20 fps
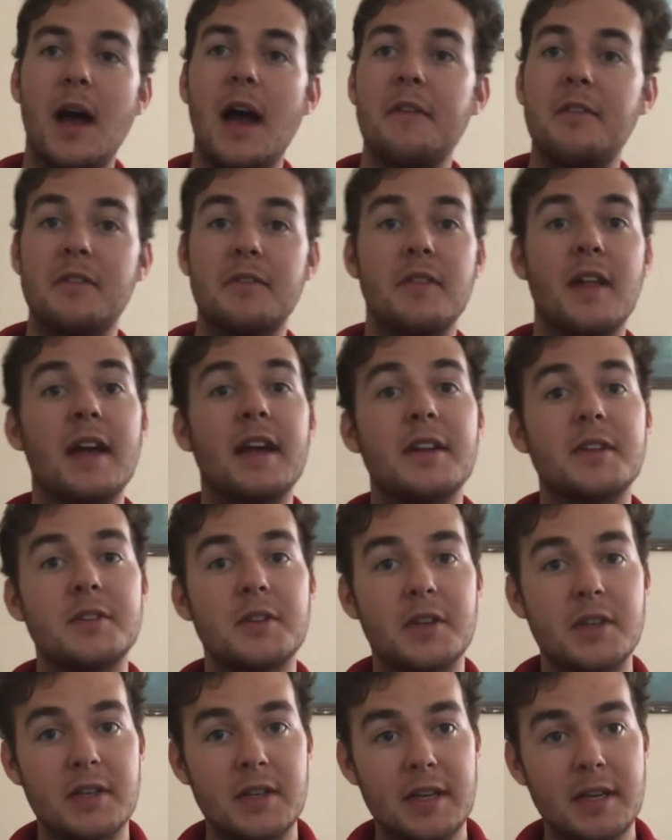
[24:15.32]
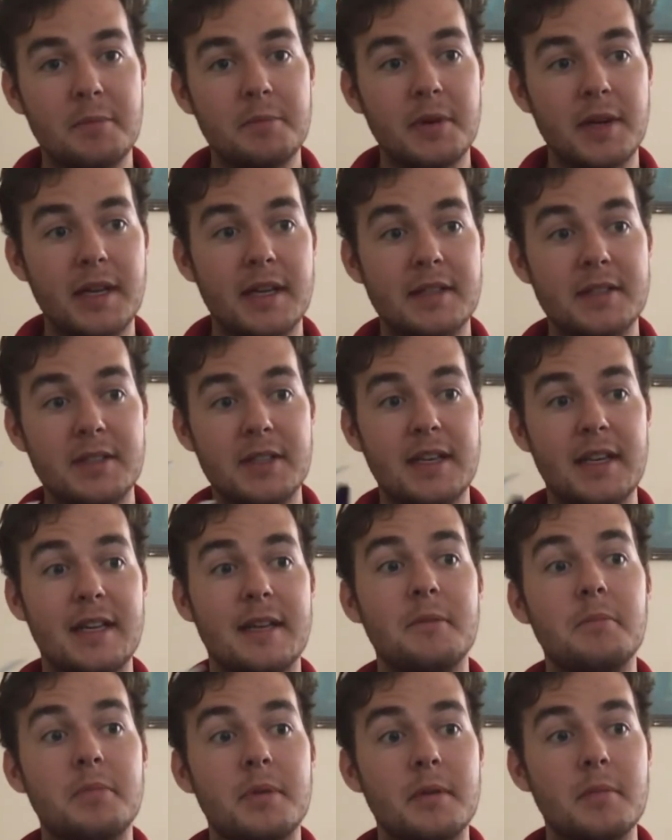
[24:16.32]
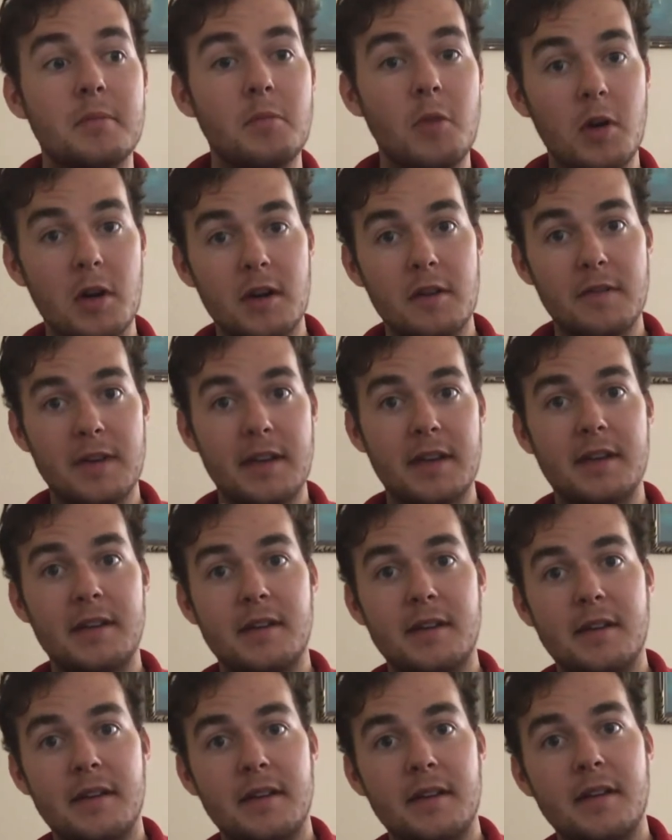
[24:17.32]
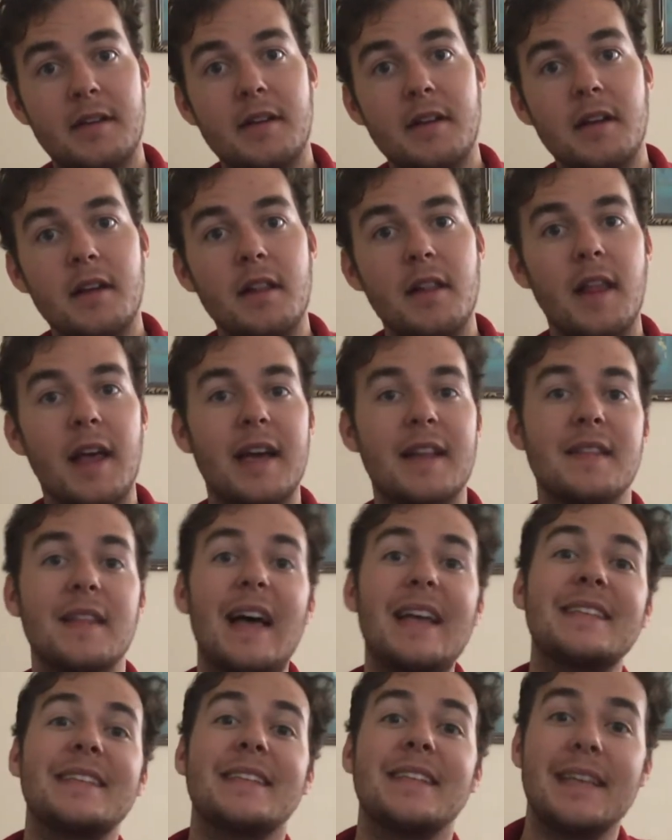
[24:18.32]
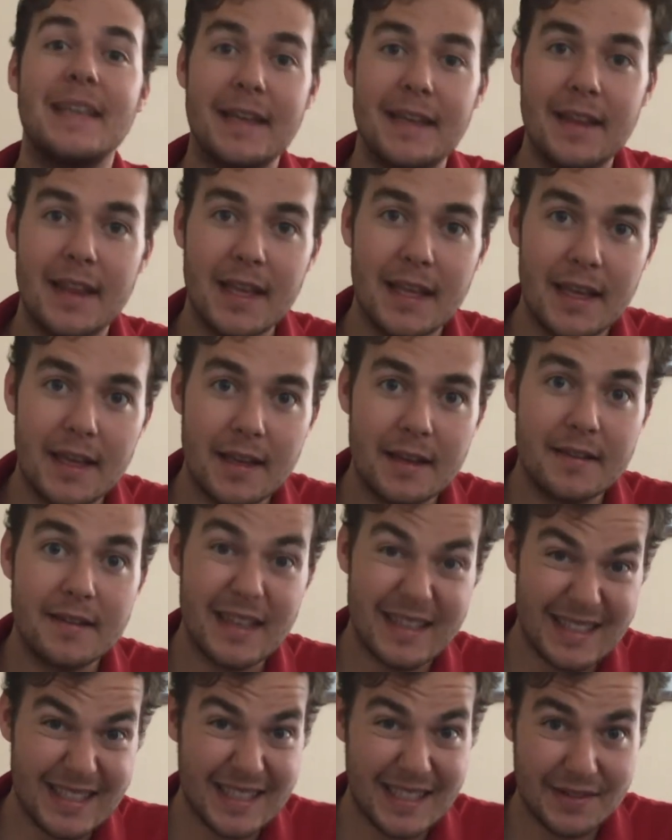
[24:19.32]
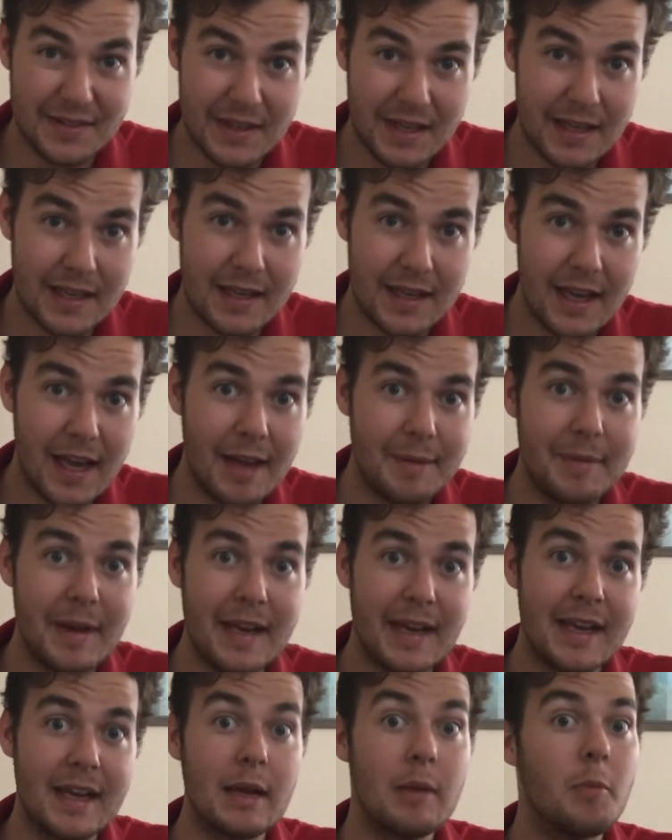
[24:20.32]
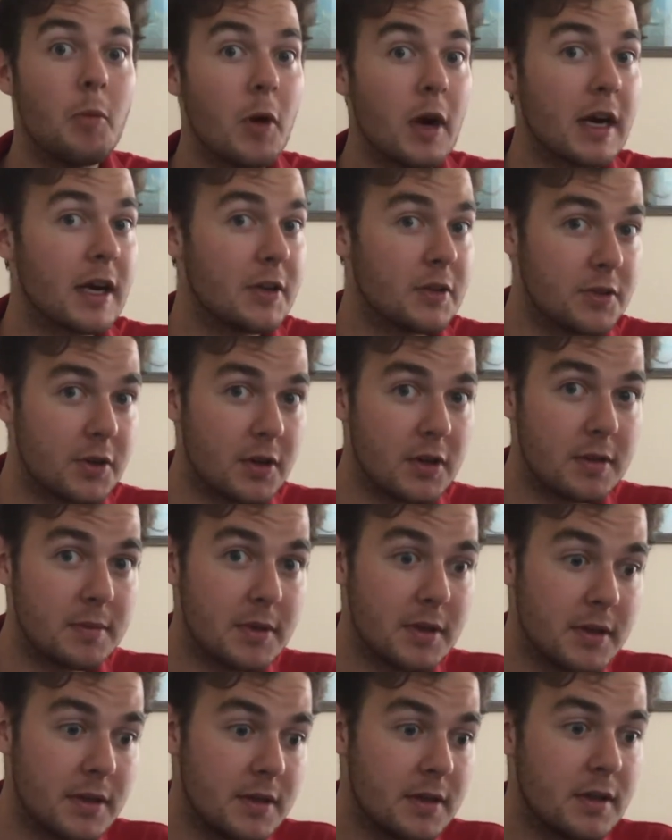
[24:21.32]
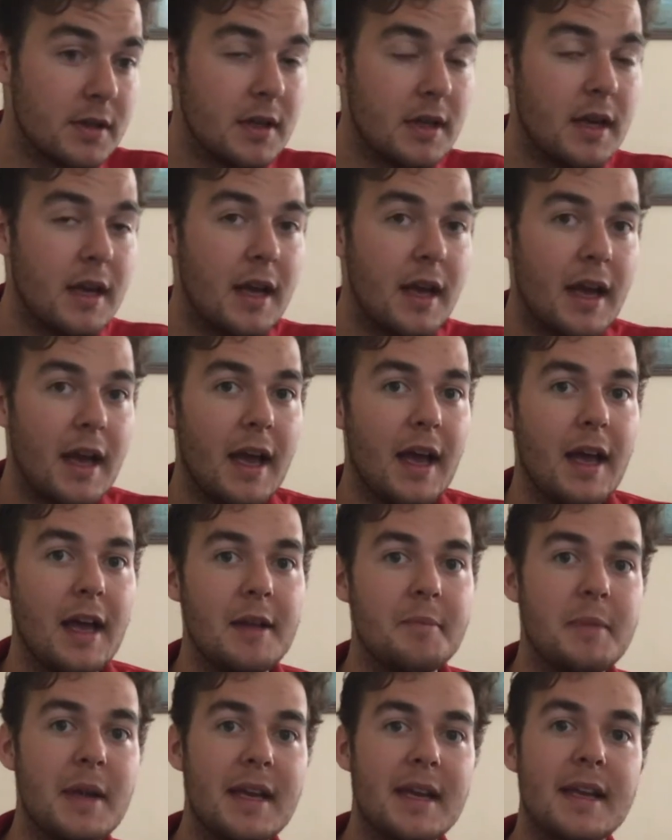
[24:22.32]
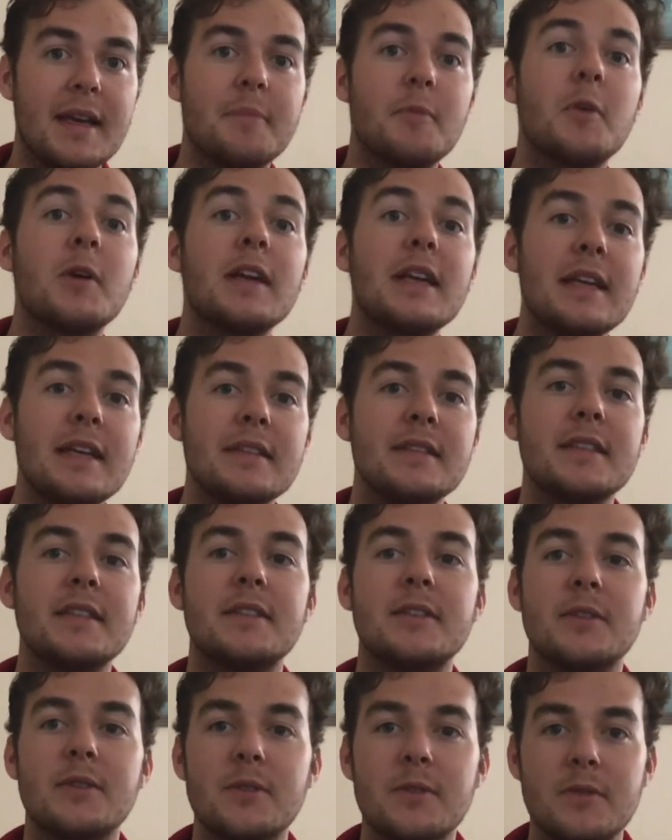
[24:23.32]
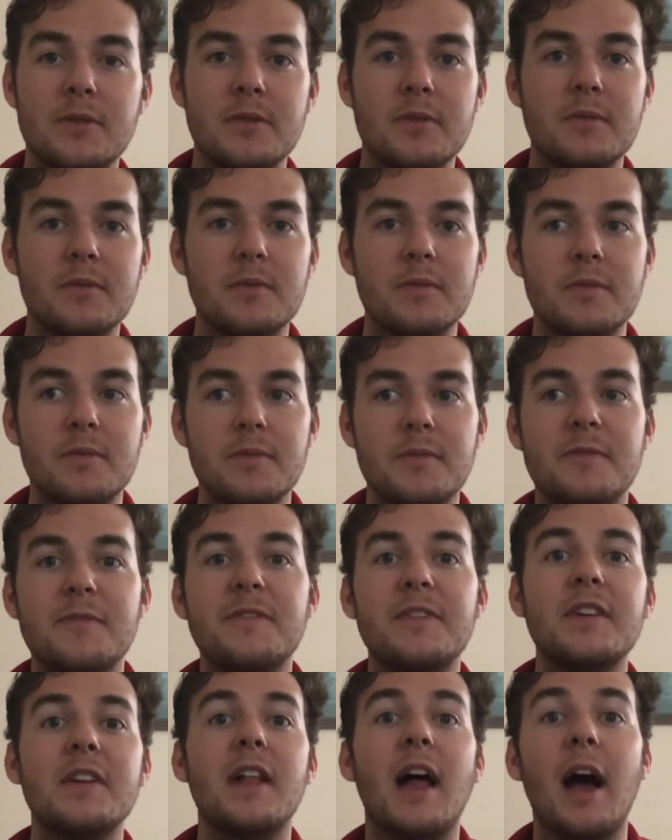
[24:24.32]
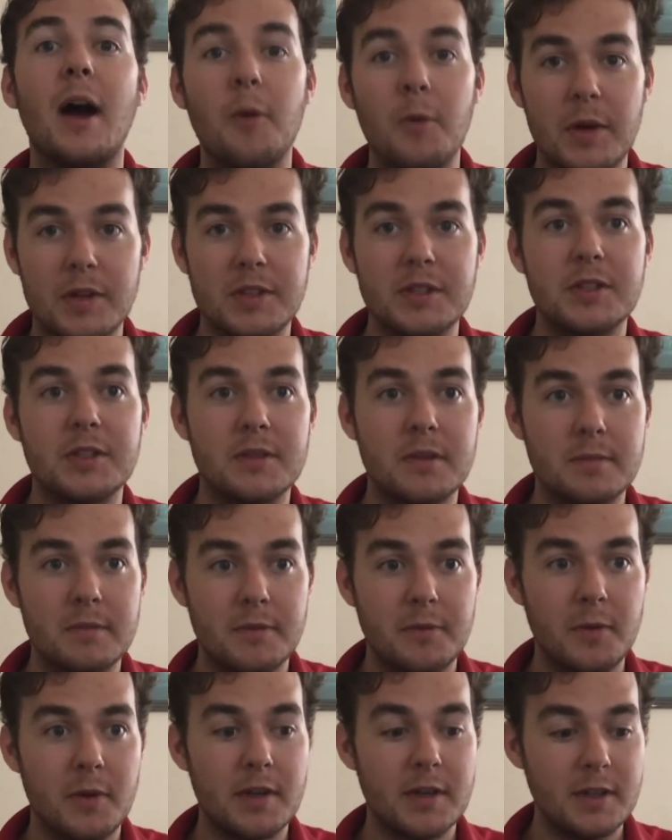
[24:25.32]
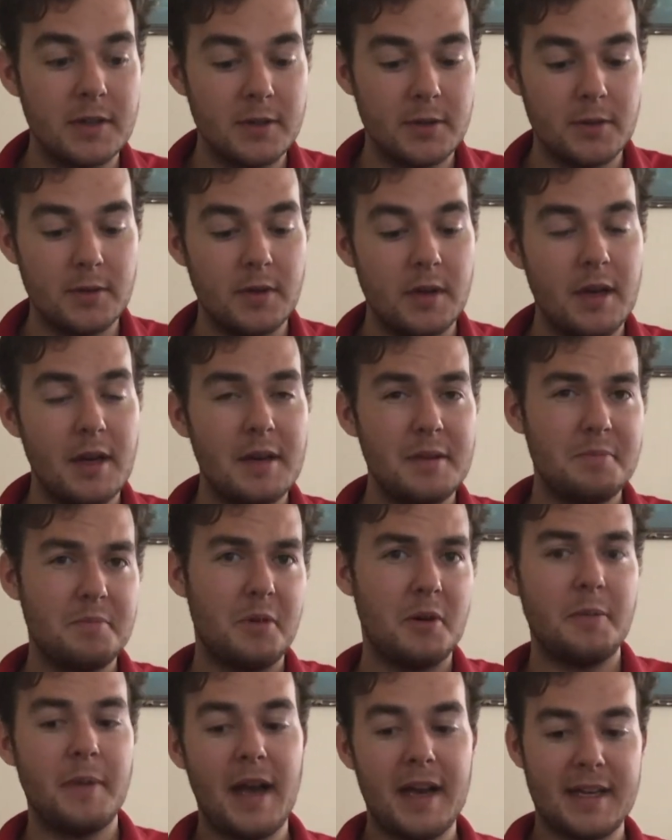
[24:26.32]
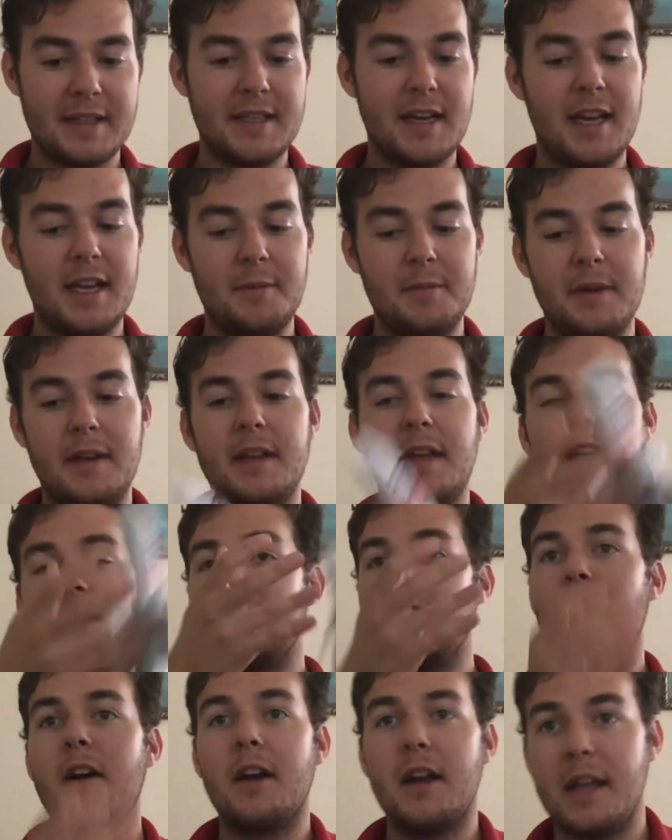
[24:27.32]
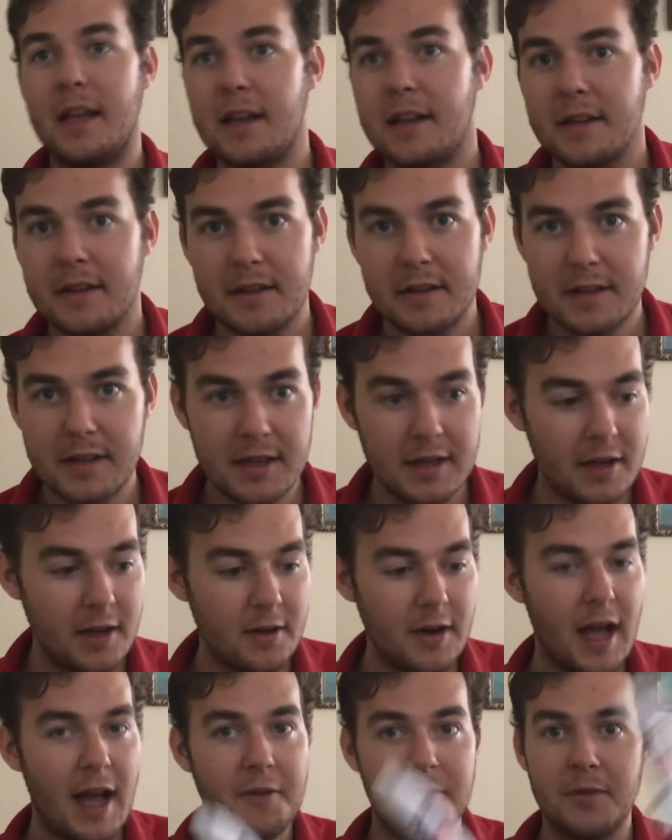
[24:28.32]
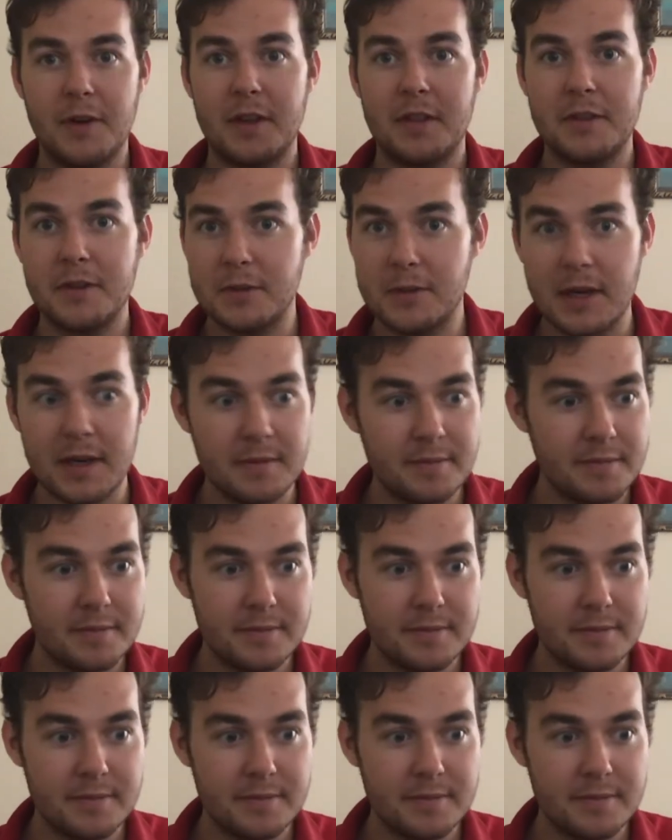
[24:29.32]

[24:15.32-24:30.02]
flight control you're inputting, so you can input more of it, like lessening the sensitivity and making it more controllable and making it more easy to feel out what you're doing before you pull back a tiny bit and you're already, halfway through a